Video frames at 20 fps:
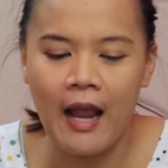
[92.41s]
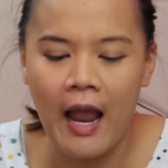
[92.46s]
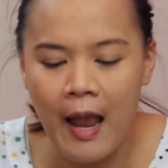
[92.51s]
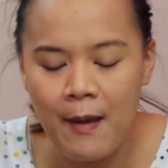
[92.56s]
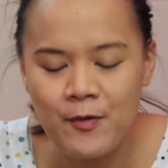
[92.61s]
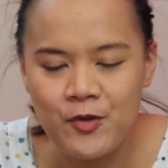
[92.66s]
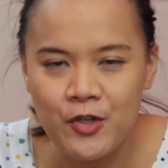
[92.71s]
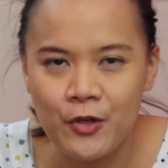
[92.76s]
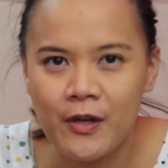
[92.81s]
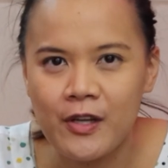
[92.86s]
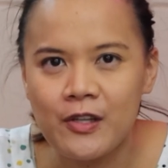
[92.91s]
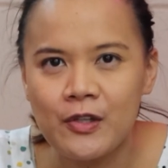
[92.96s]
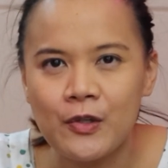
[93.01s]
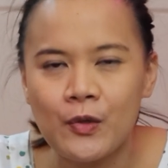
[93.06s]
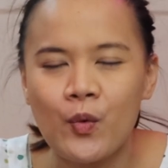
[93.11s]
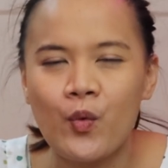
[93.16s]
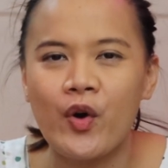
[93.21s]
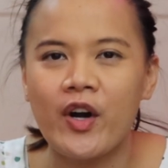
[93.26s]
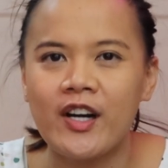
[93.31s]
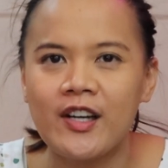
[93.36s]
I'm showing
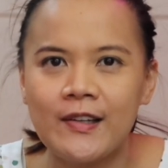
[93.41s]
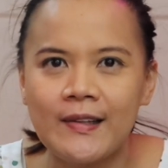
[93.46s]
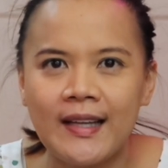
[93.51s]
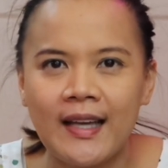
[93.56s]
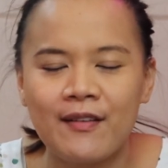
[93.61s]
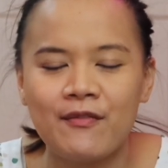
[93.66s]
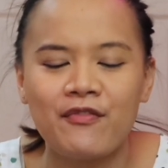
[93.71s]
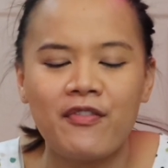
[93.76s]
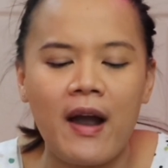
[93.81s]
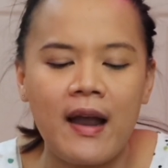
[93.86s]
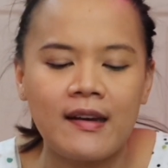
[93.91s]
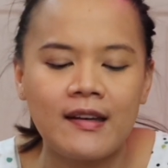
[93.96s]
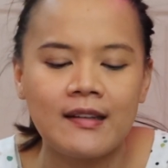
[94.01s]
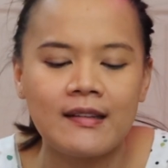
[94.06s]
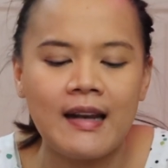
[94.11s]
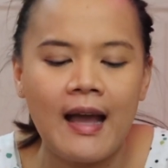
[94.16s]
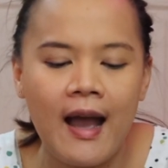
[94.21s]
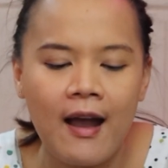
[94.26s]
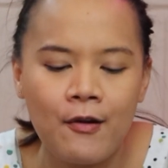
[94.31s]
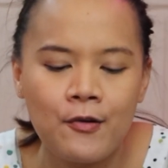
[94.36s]
you where you can find
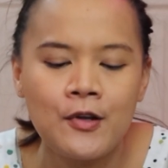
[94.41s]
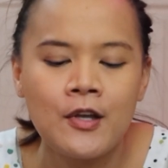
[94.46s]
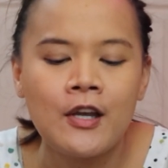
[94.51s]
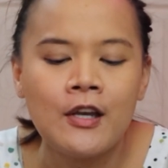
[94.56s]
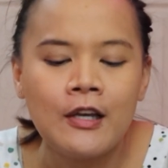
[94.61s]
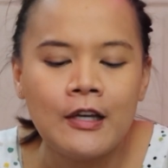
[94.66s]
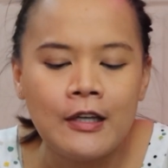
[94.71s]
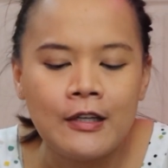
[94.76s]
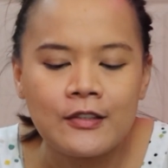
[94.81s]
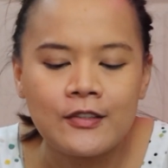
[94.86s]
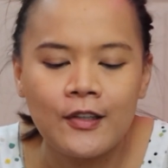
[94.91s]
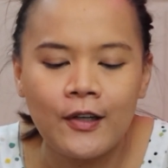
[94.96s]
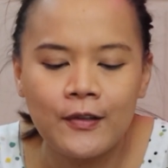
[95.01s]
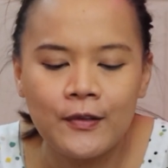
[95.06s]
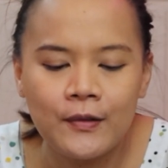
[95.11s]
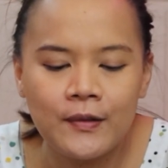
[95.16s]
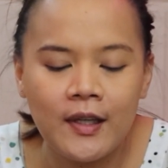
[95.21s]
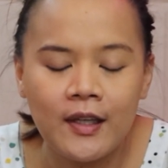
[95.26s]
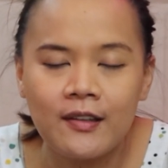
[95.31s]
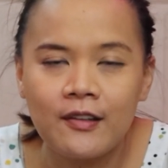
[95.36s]
it now. So
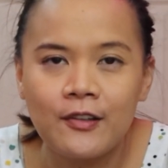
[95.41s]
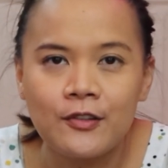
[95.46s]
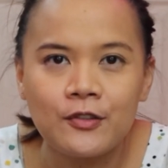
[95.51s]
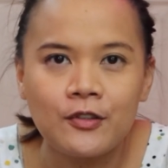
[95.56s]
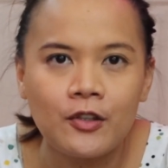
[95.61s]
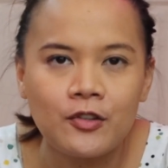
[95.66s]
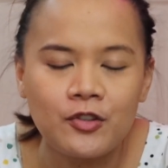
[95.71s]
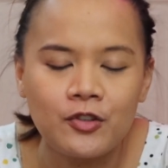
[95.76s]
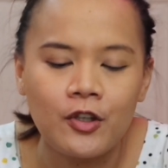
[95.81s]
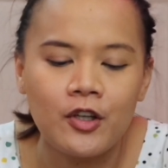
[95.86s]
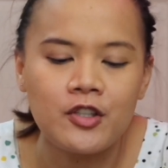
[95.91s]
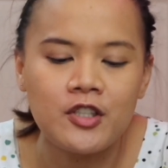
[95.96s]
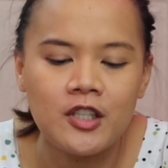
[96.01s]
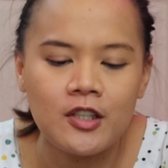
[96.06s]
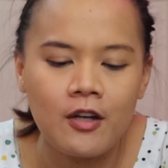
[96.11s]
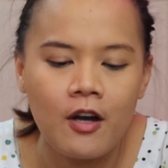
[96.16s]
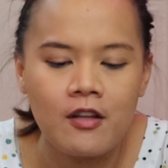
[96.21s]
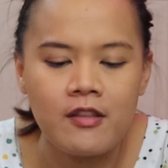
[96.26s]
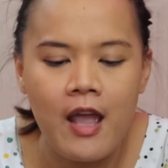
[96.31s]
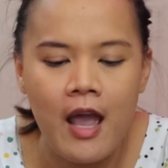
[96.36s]
you can also search
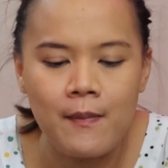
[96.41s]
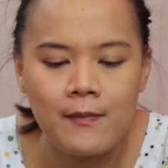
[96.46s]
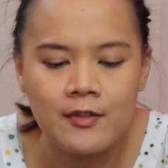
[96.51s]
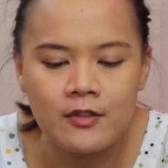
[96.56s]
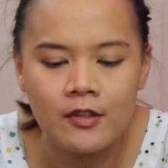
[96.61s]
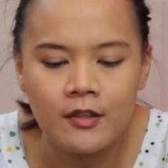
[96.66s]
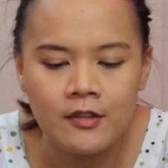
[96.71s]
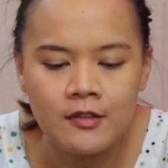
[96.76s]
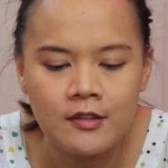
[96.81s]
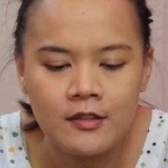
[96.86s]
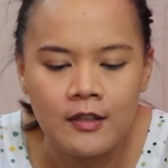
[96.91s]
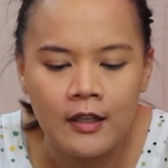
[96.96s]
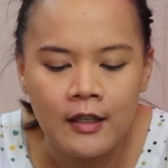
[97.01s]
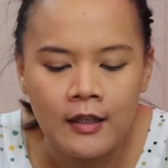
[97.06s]
it on Amazon.